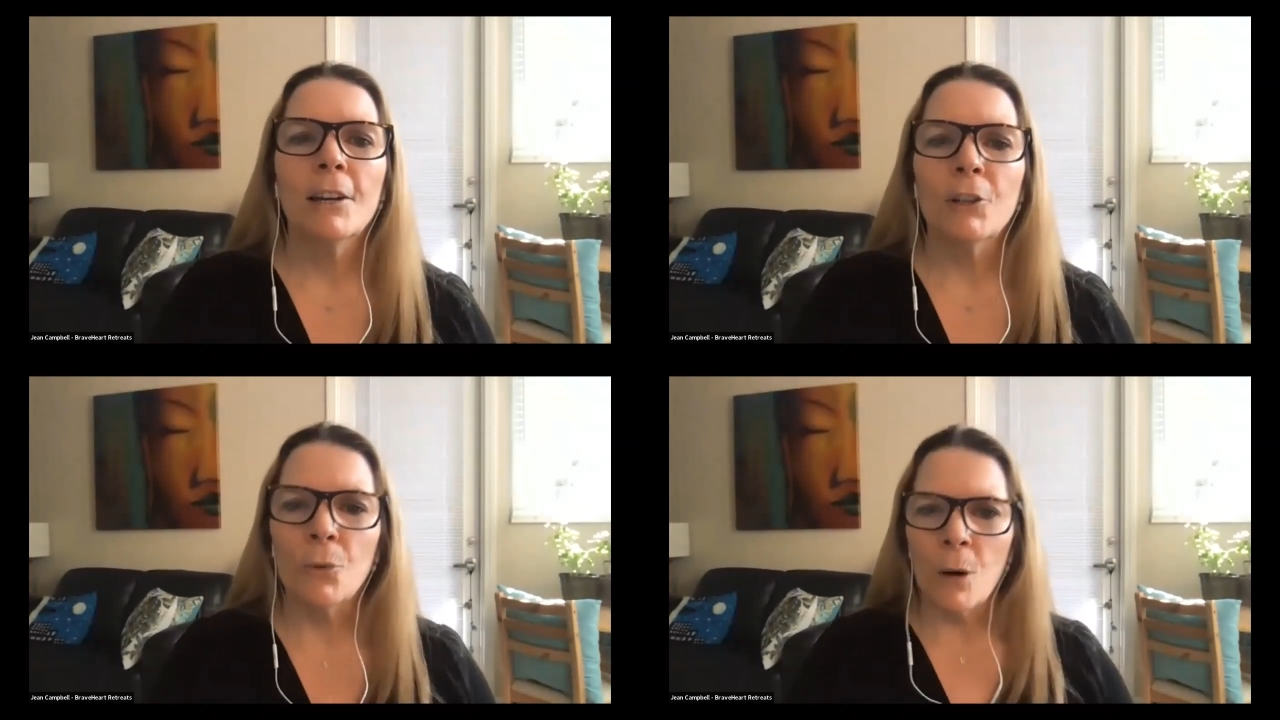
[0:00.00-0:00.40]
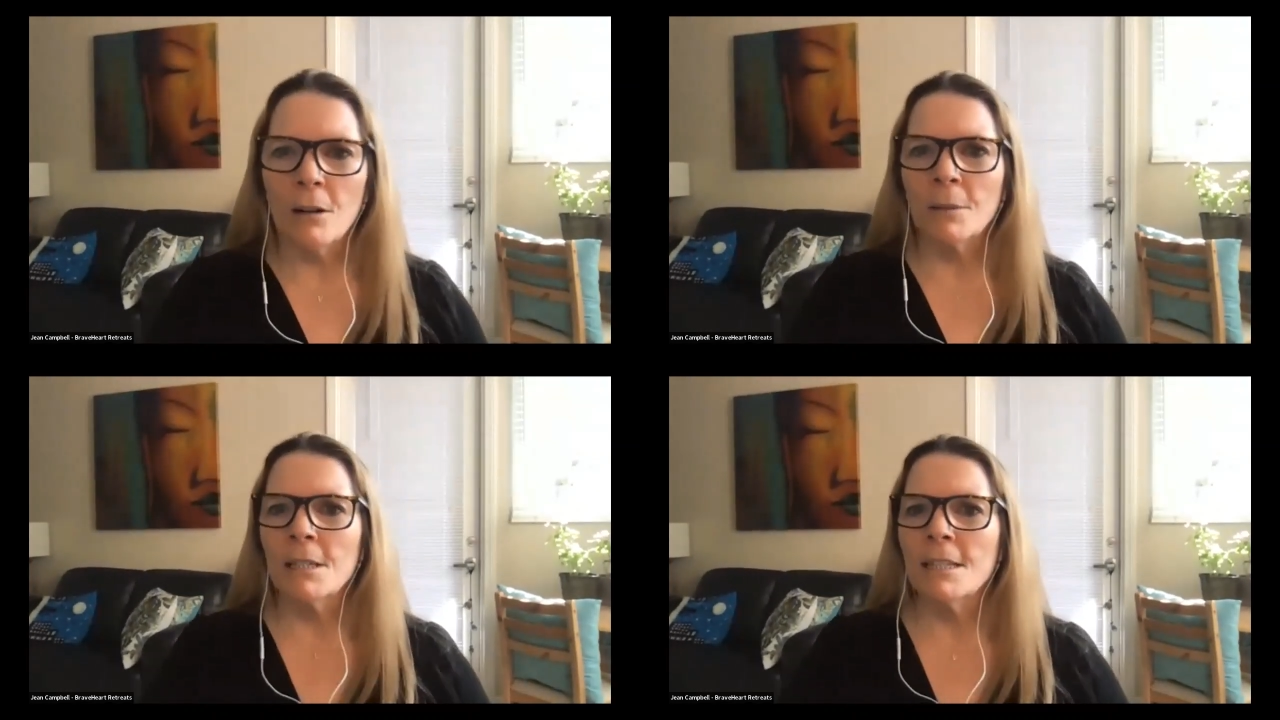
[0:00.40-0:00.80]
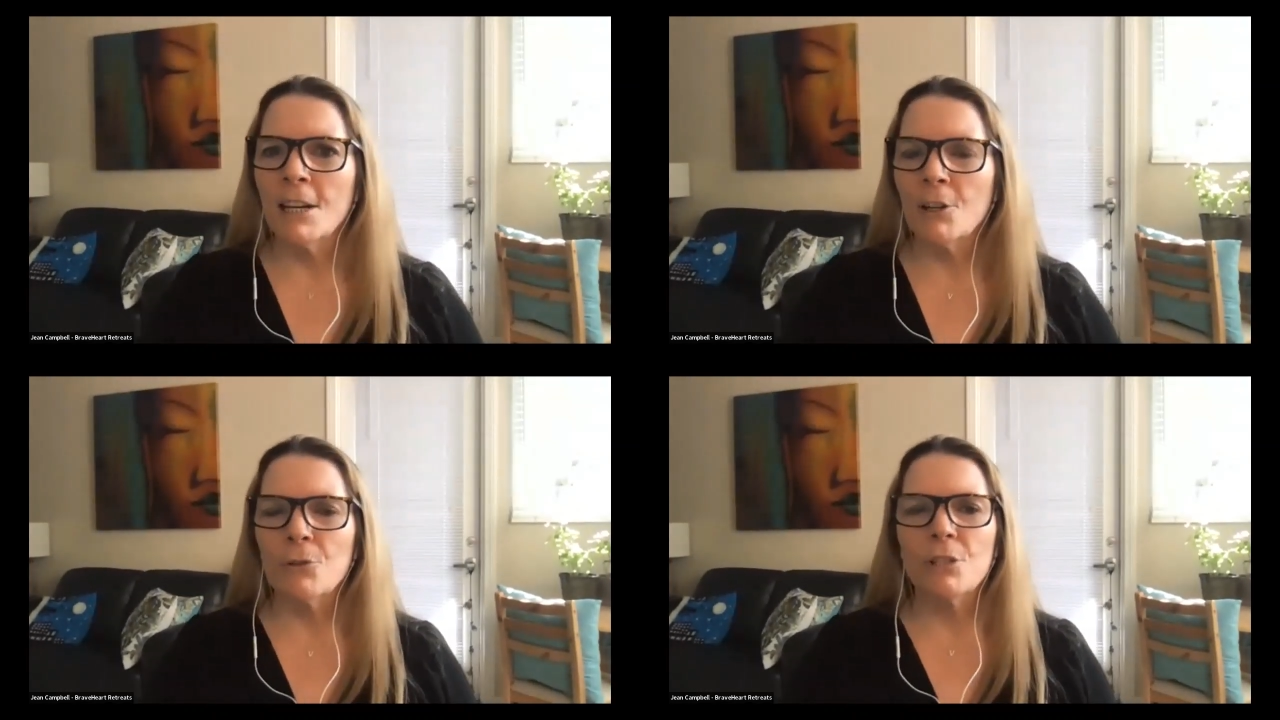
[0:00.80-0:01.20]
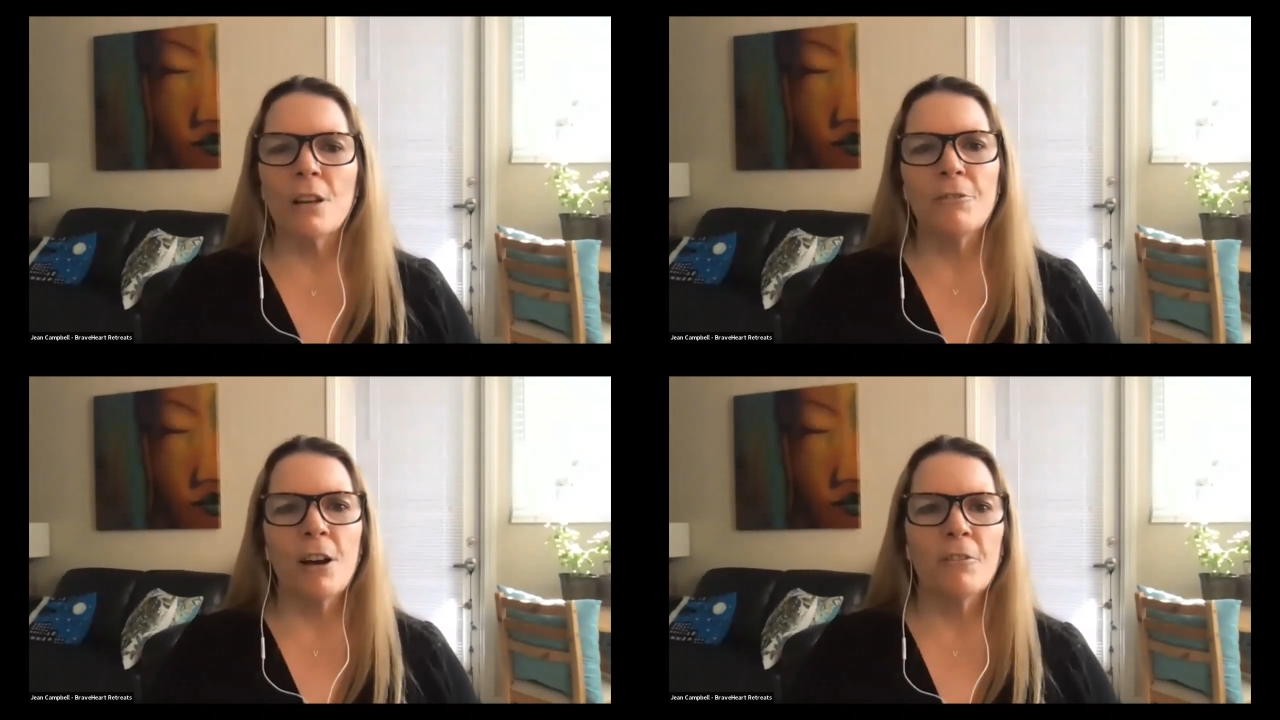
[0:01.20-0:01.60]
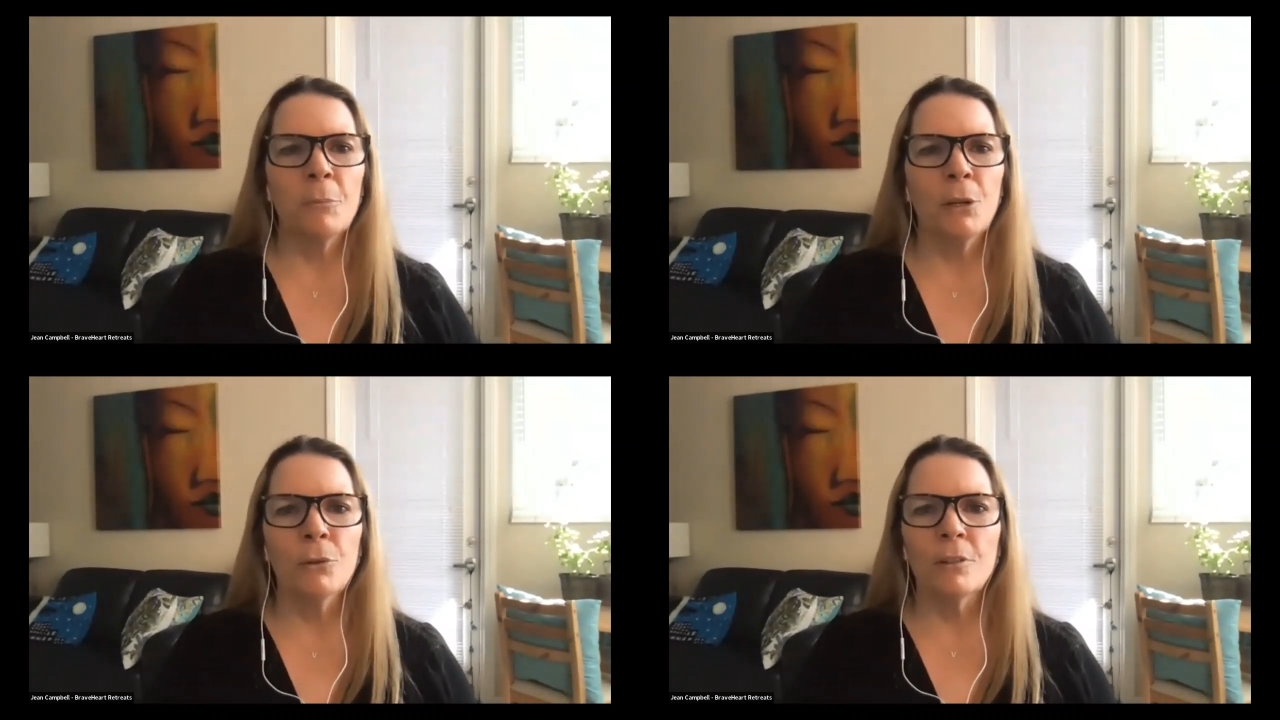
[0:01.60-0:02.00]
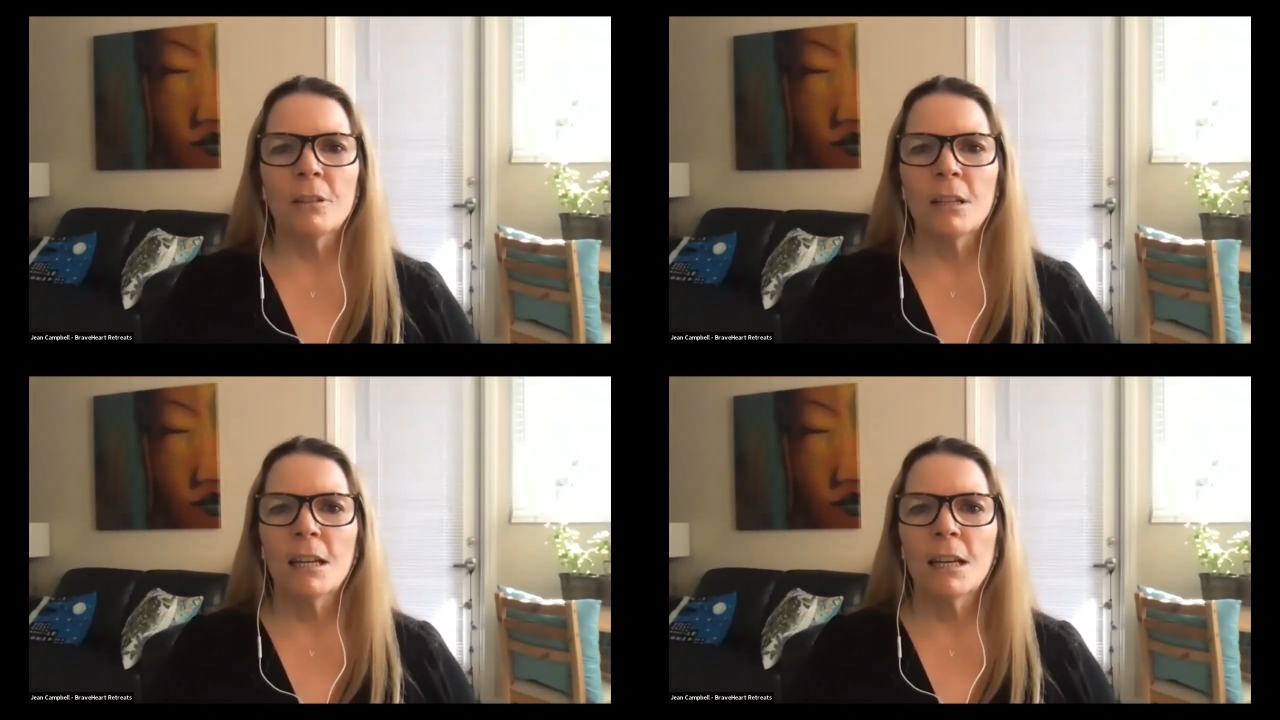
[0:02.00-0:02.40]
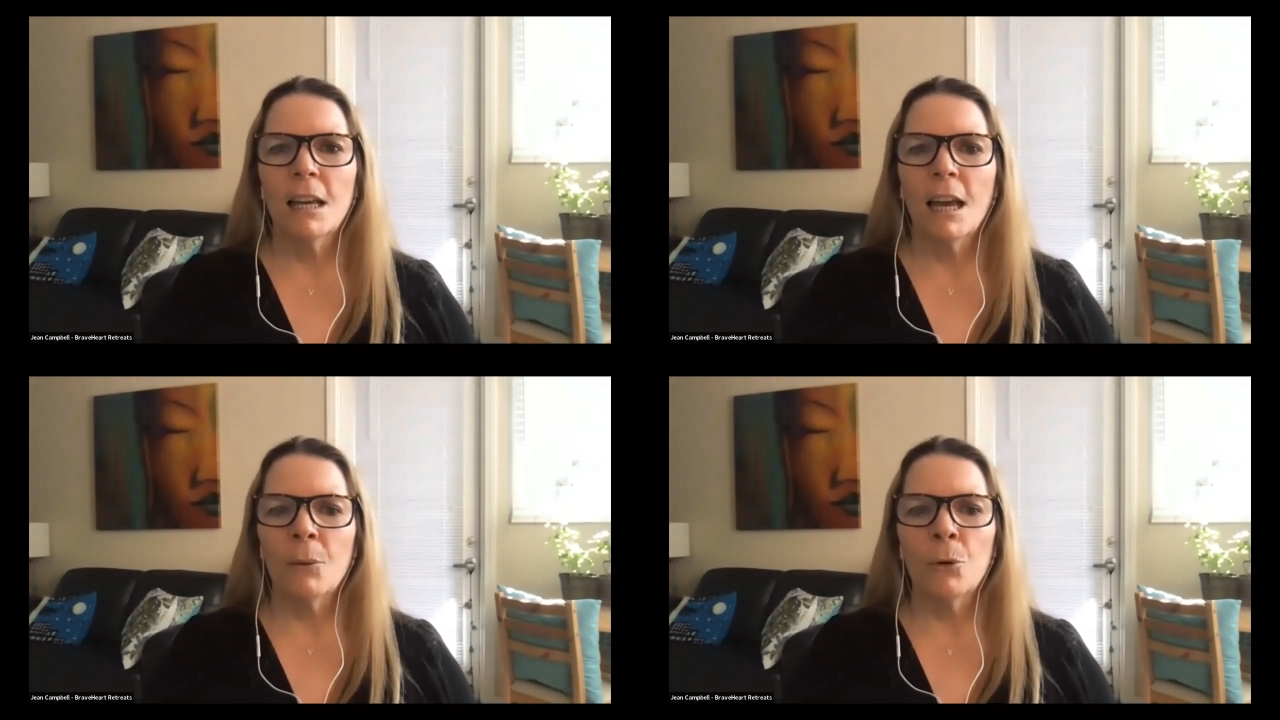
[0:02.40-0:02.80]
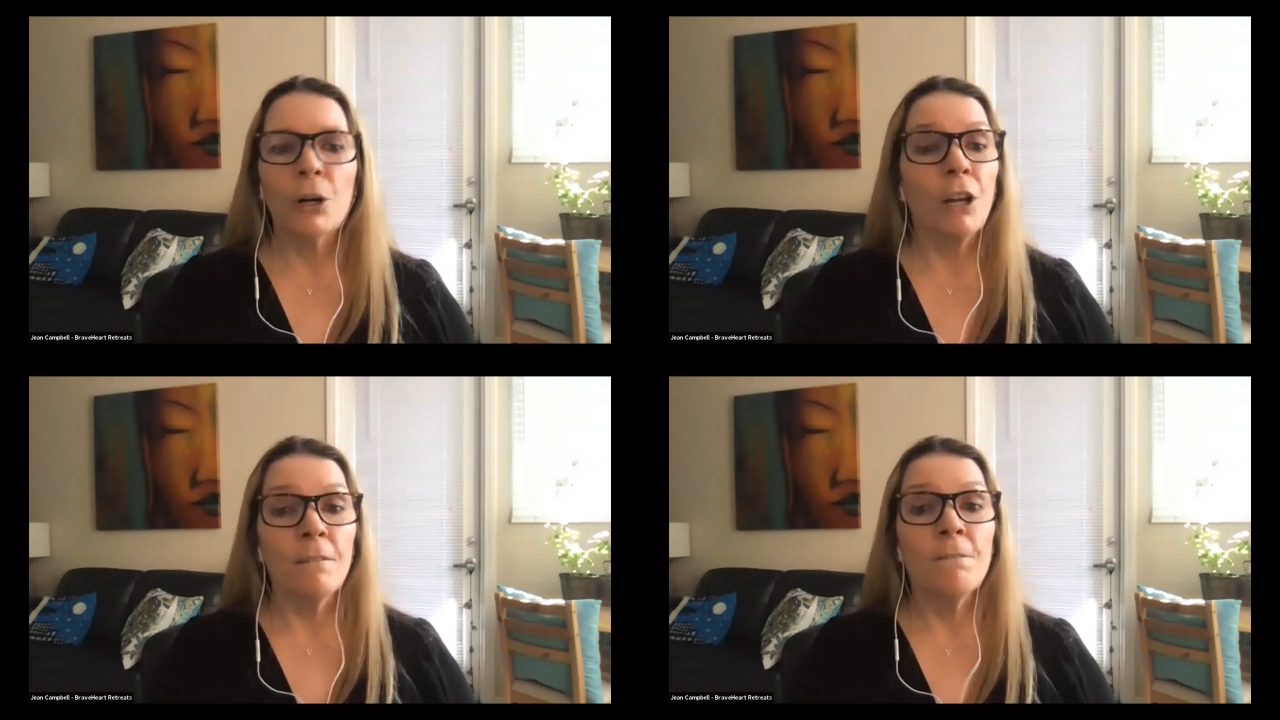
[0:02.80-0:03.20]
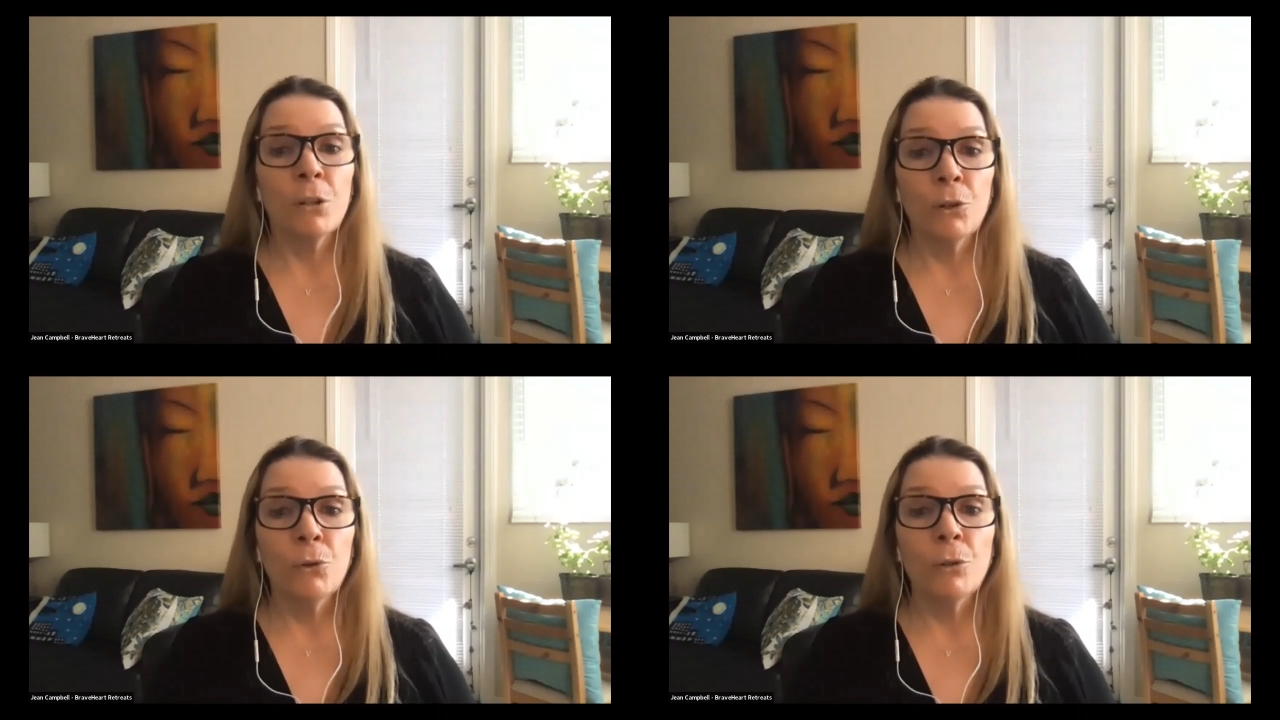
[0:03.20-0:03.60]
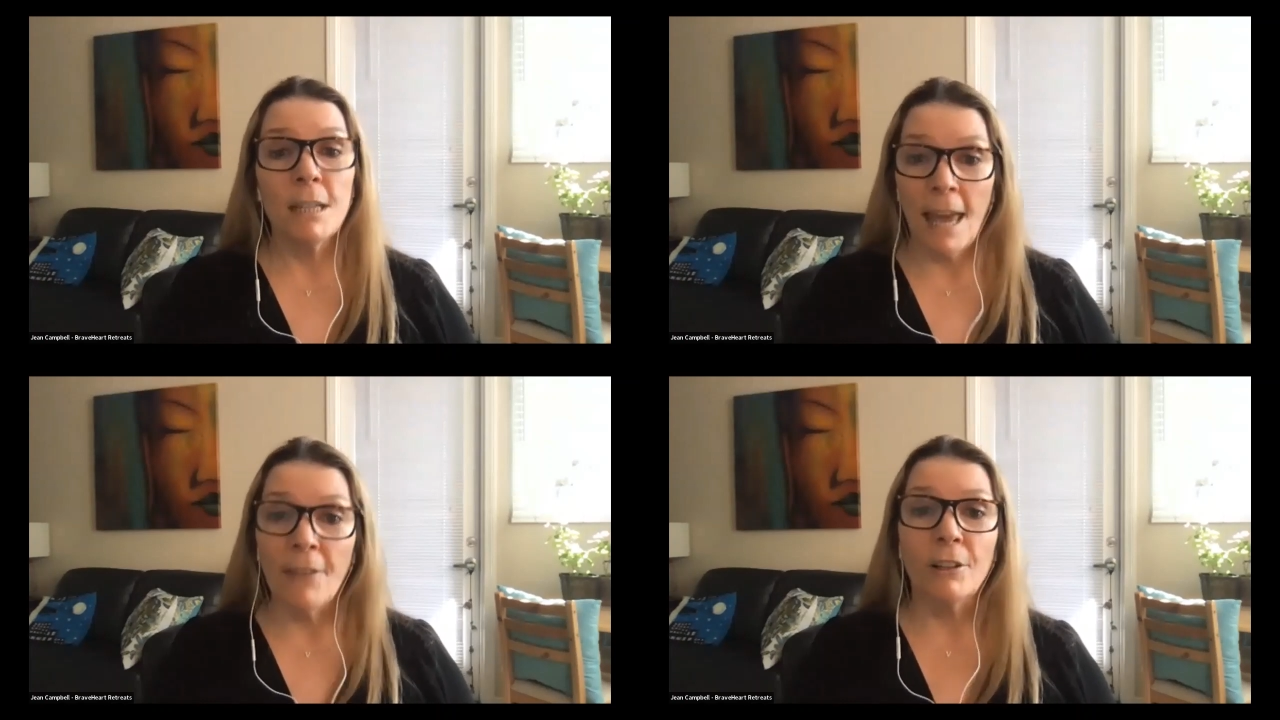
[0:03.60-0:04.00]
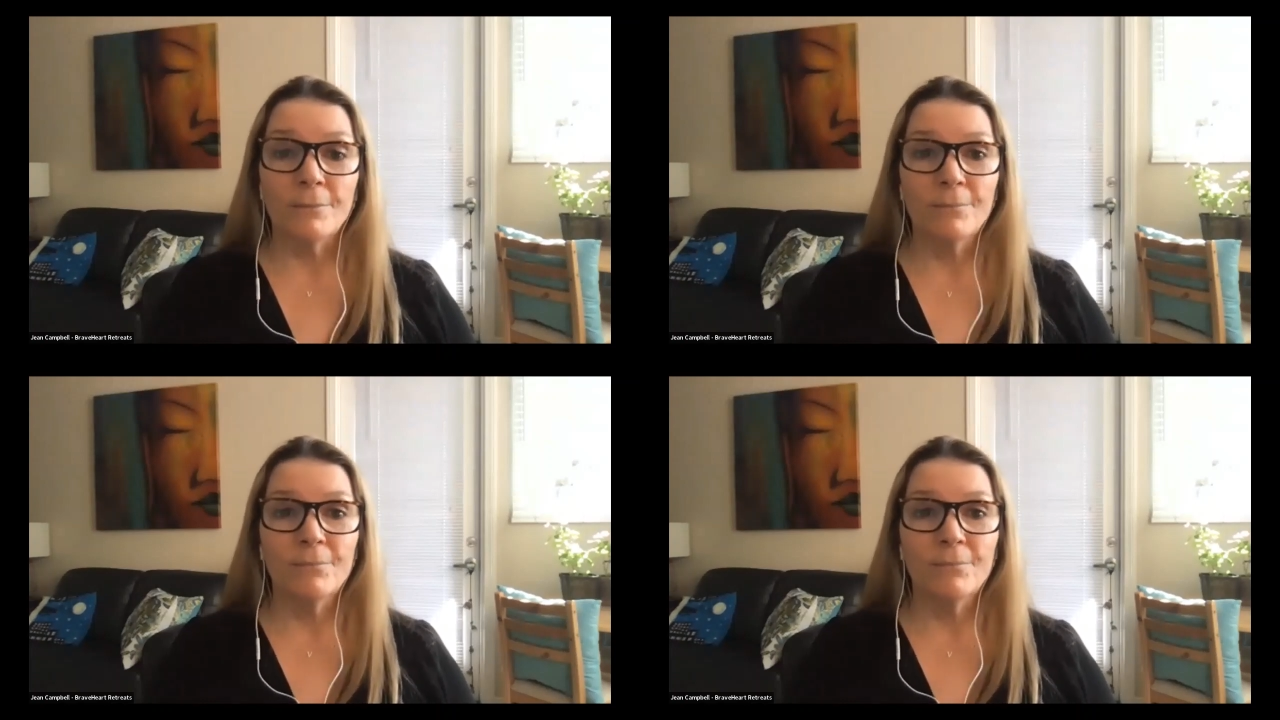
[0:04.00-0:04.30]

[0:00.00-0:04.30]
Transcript: And you're welcome to take yourself off mute, and we're going to voo together.